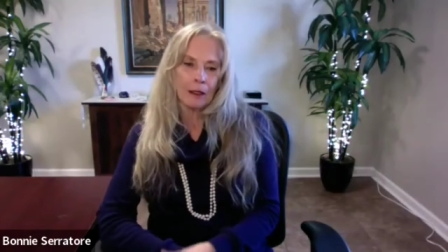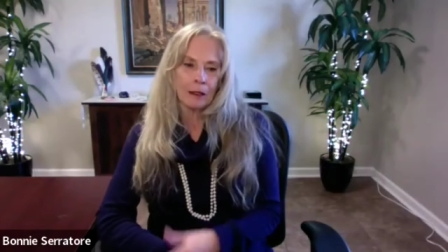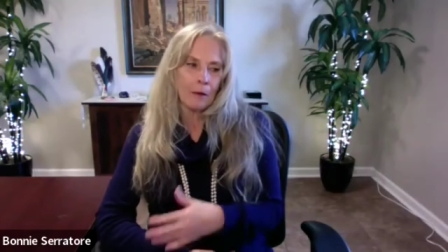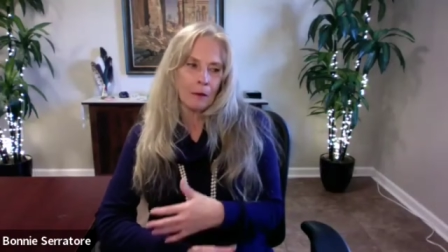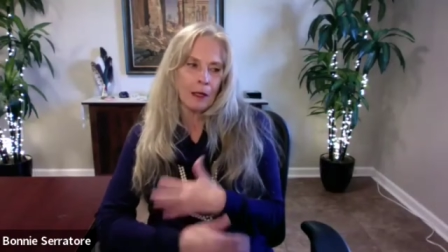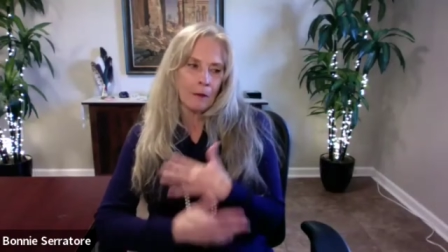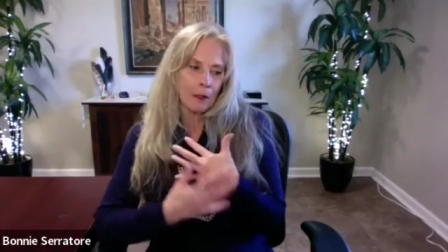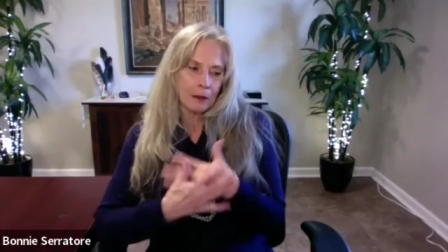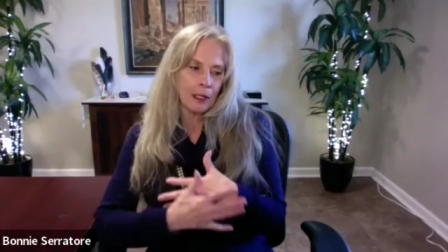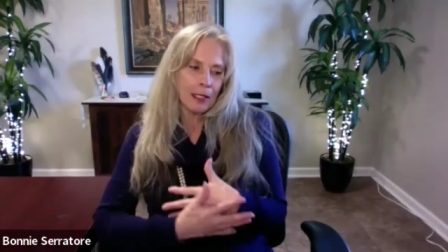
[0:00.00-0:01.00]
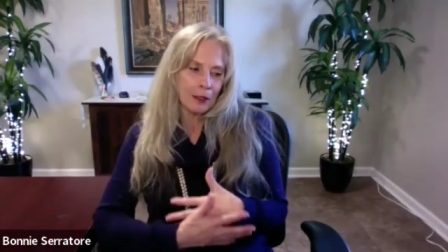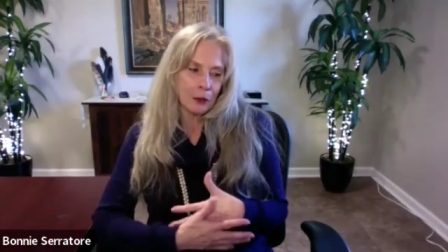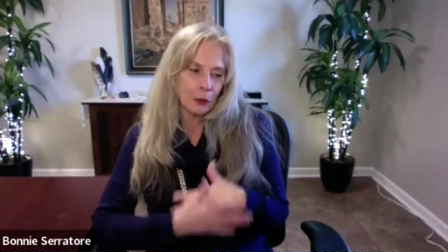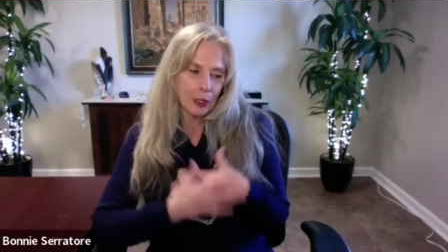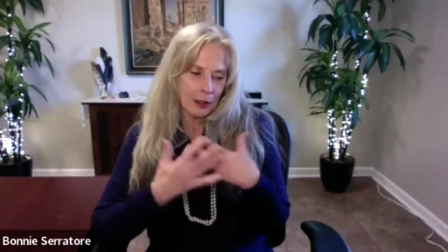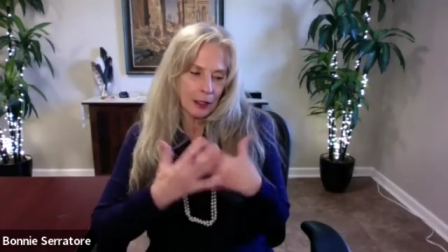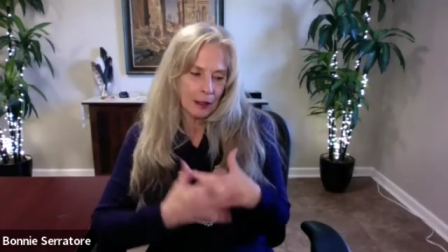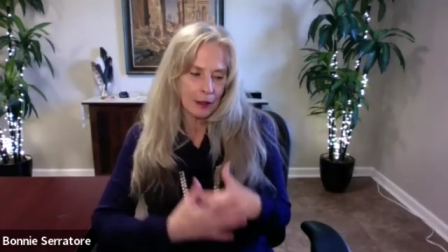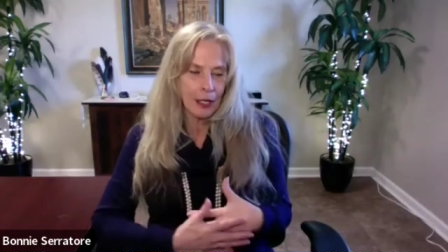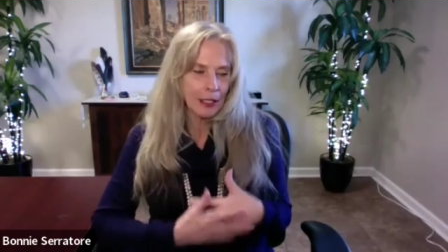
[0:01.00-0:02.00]
I didn't do
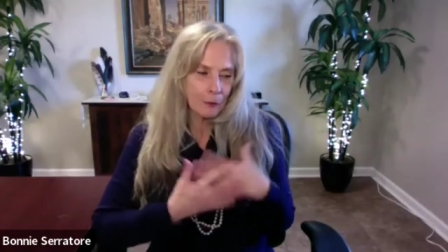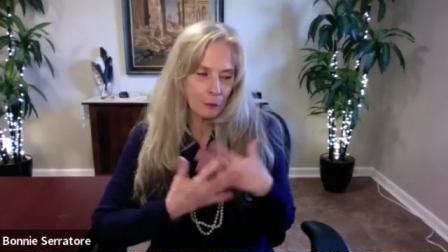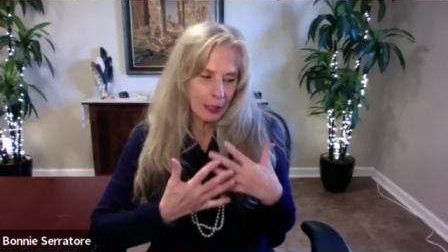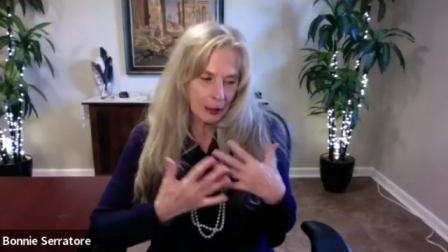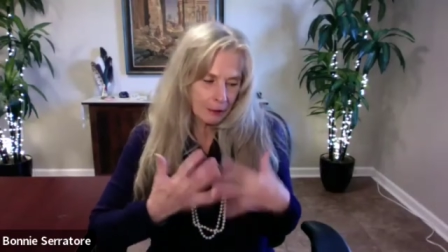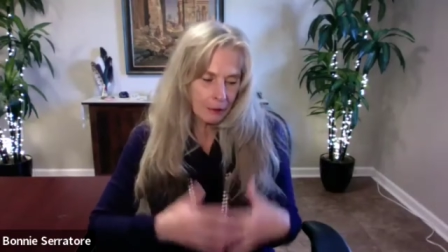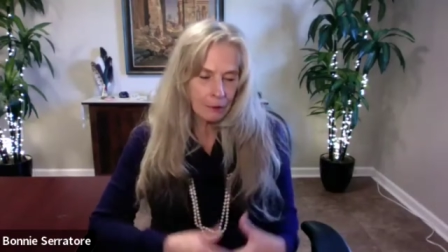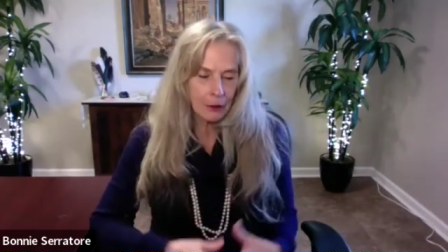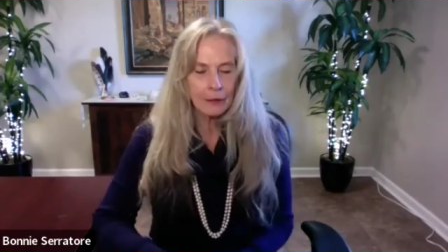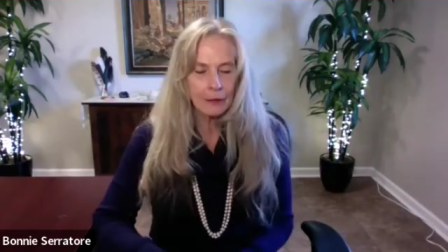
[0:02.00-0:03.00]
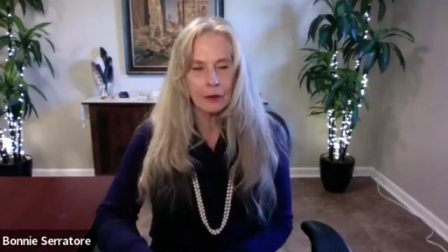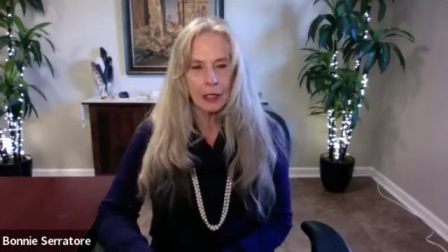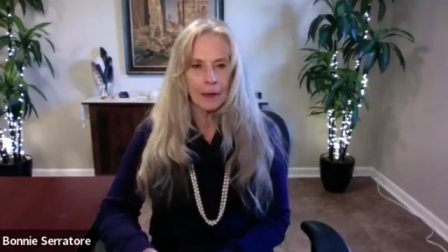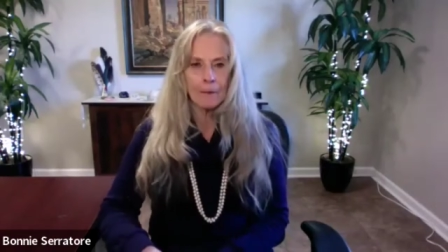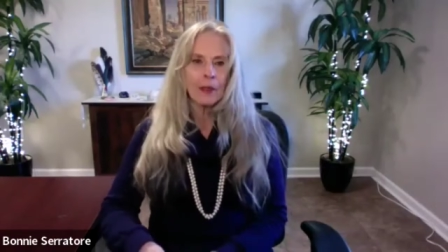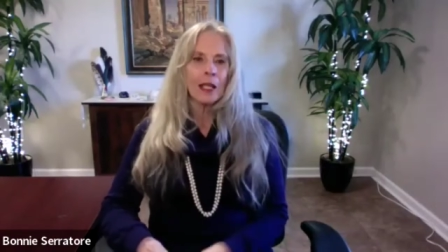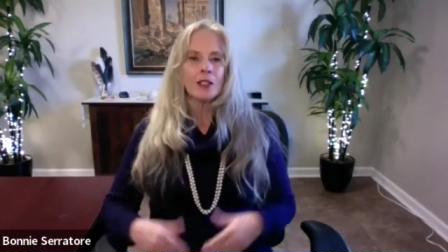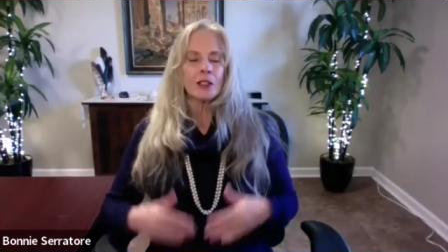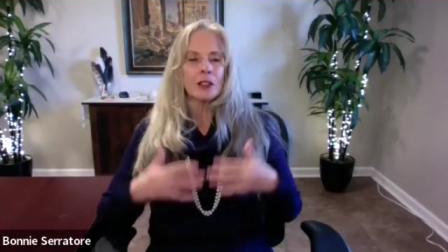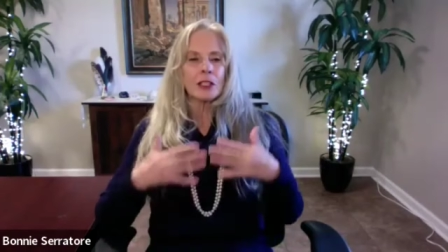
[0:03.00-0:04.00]
anything, and I didn't really, whatever, okay?
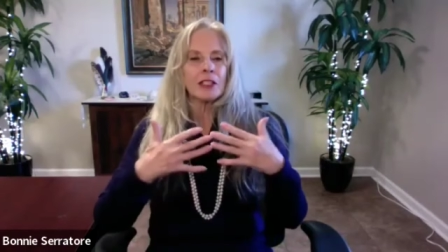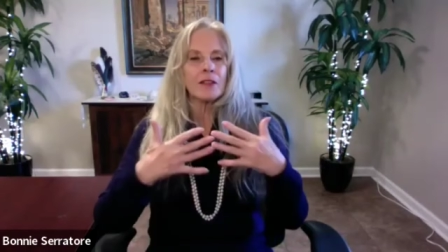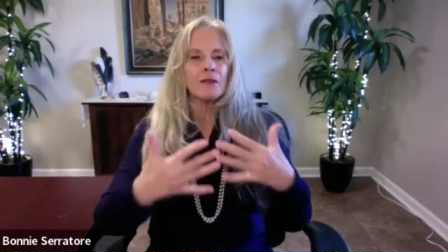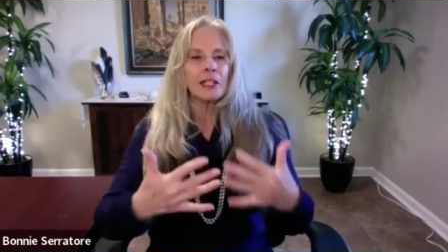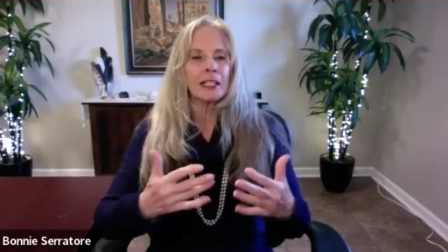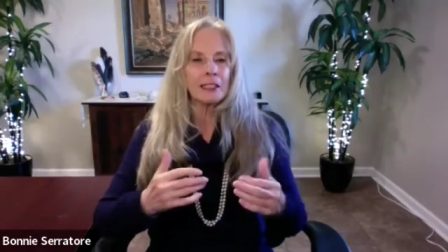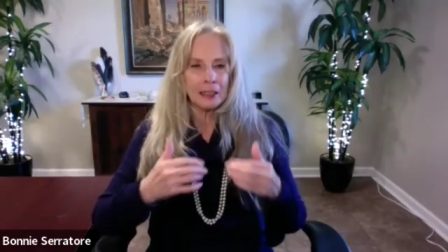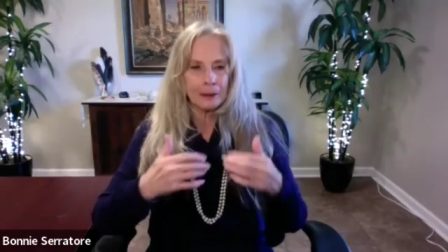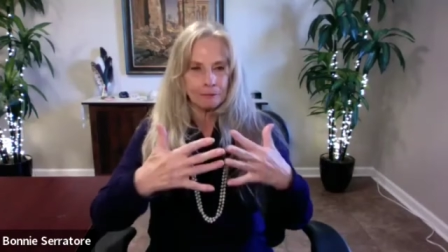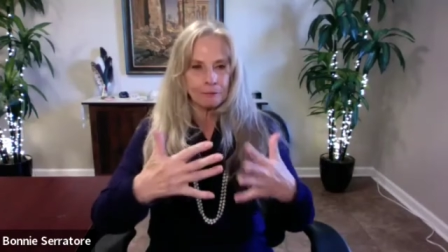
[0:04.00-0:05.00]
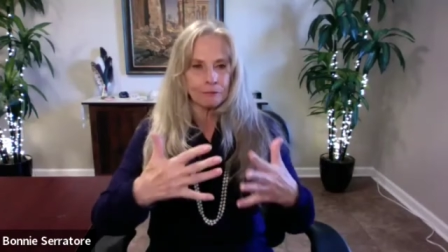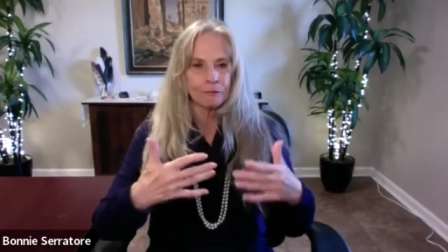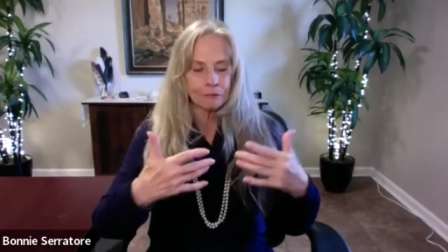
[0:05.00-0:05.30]
So there's a deflecting.